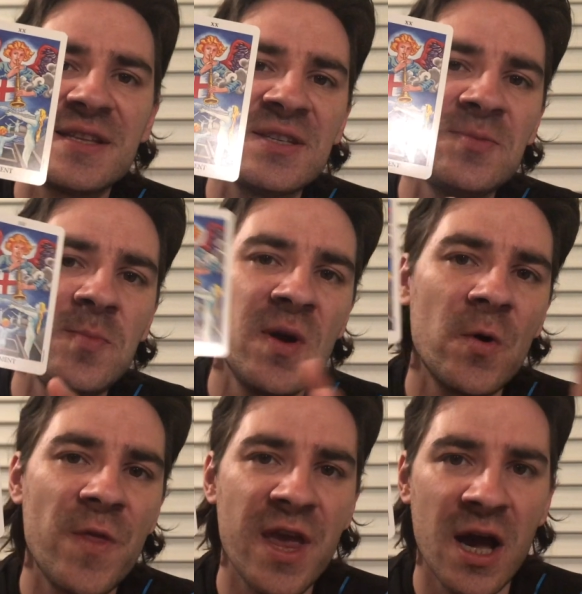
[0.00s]
it is
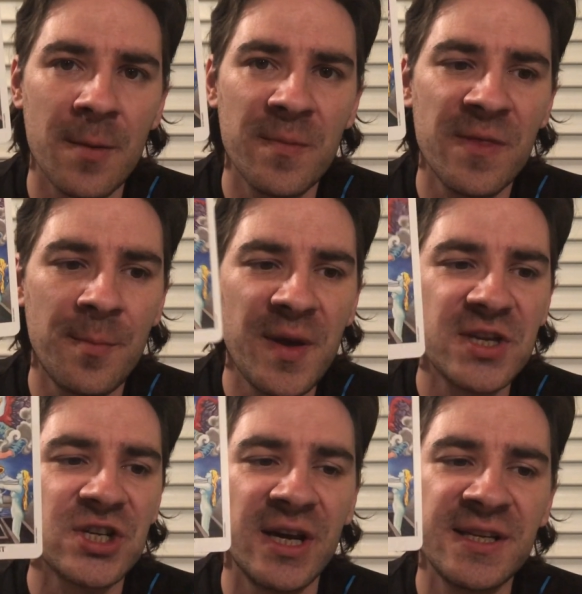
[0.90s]
building up the
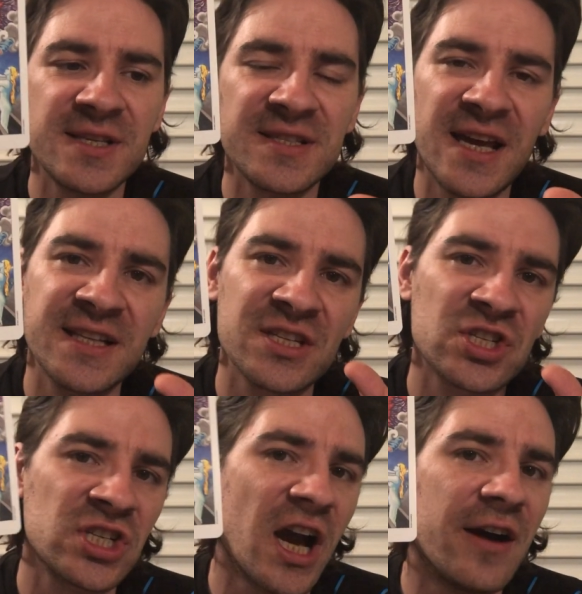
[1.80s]
picture it is like the
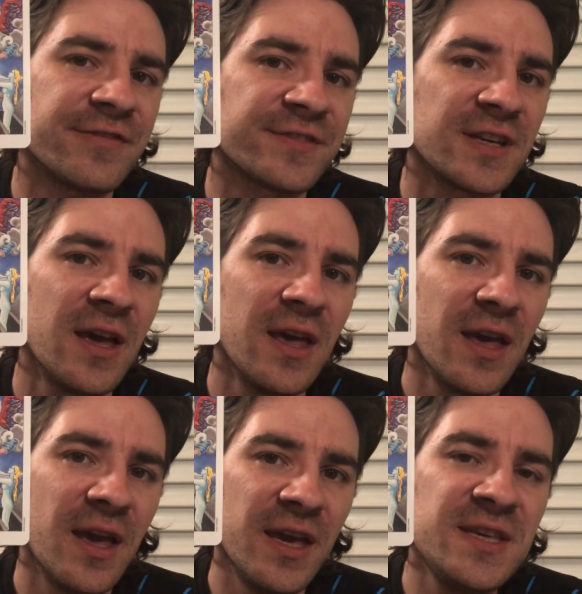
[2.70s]
shaft
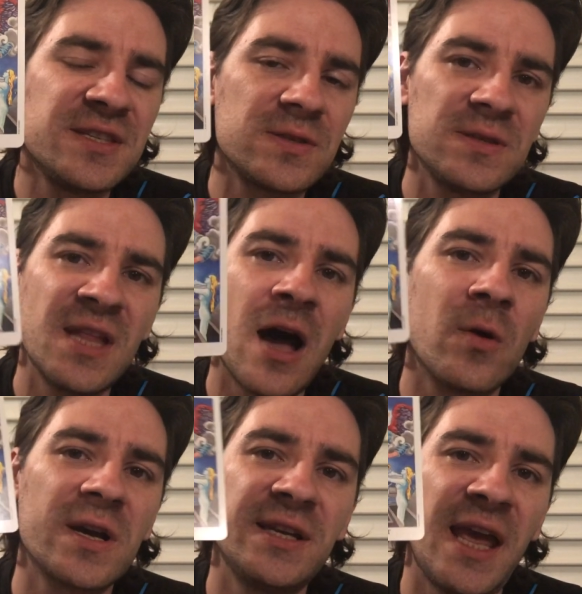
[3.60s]
is
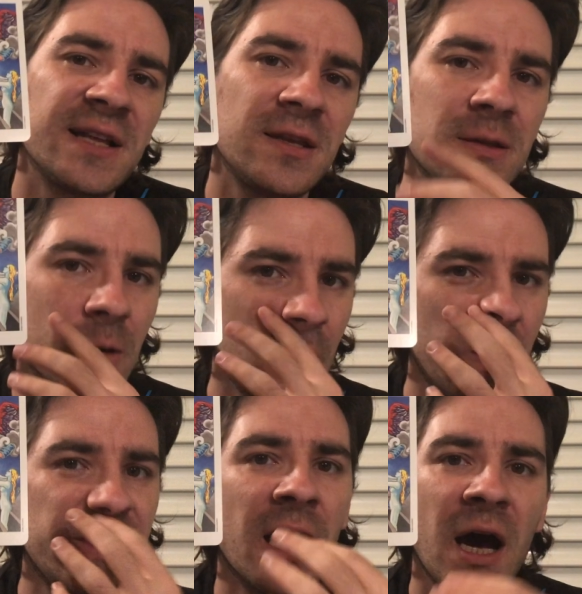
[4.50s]
now connected
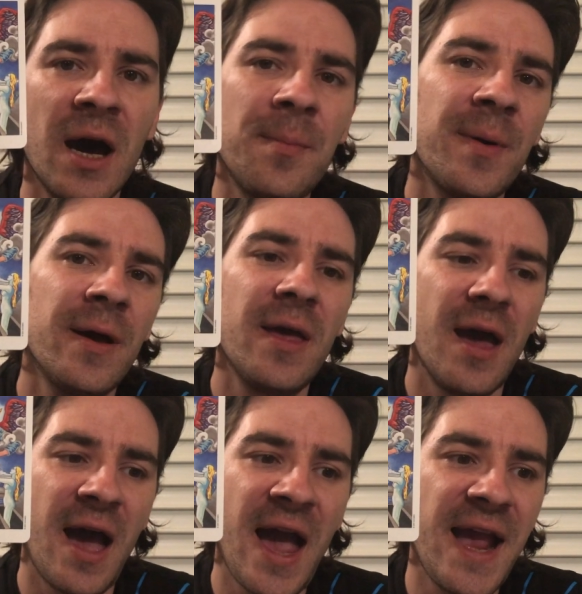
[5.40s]
with the hub
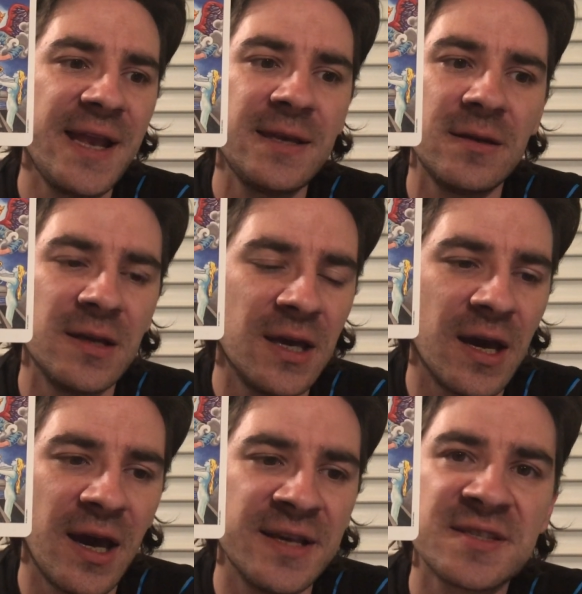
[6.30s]
and
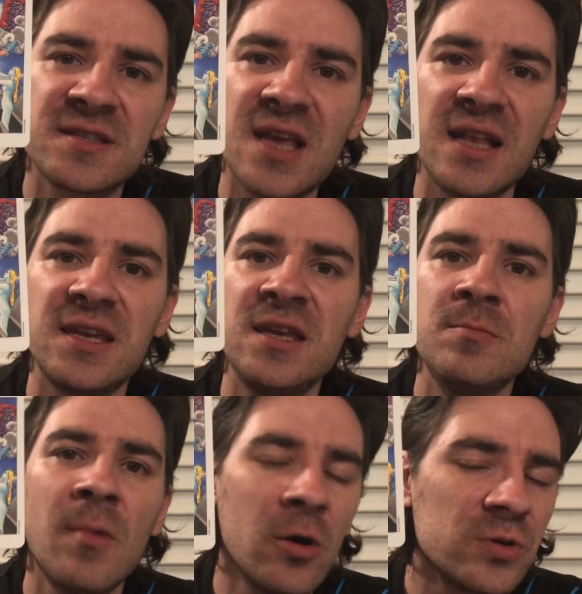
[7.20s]
it's set
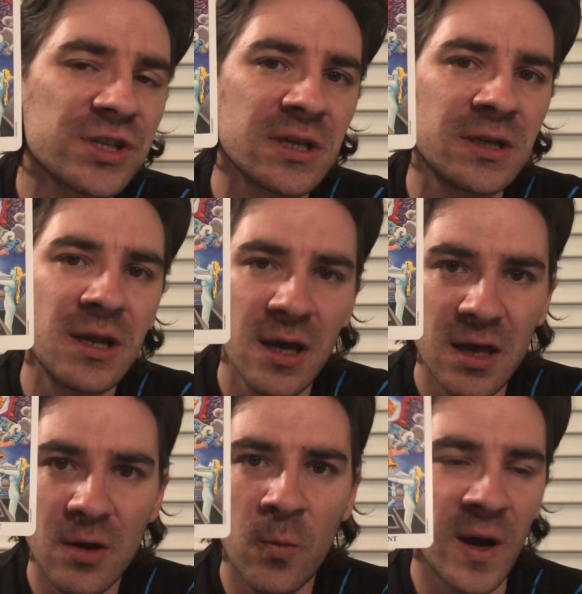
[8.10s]
in motion
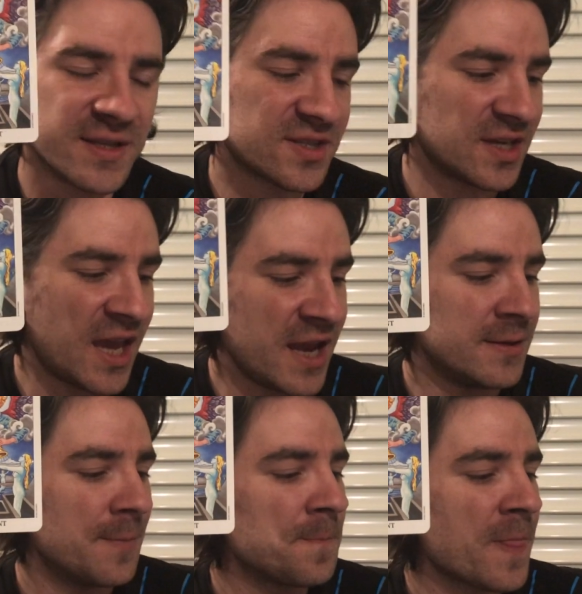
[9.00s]
once
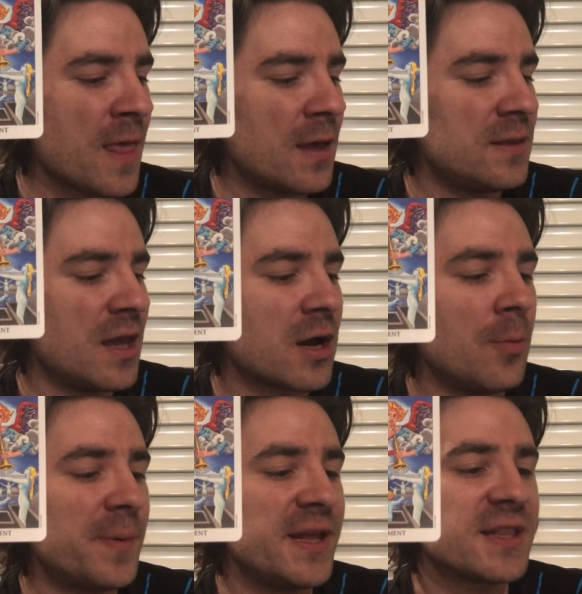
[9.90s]
again the
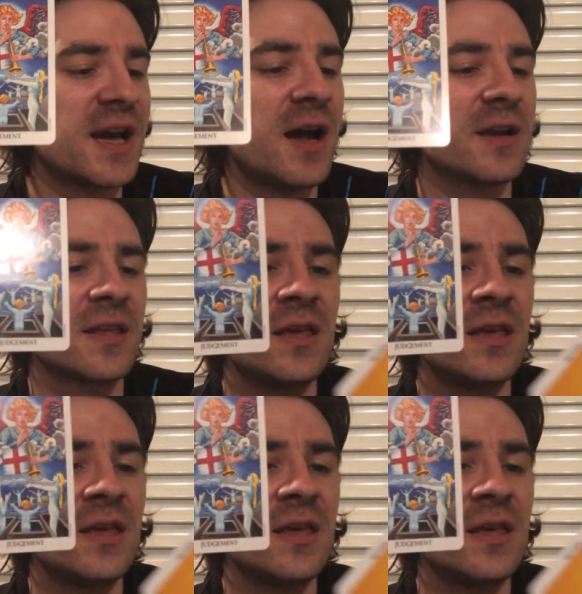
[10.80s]
accompanied card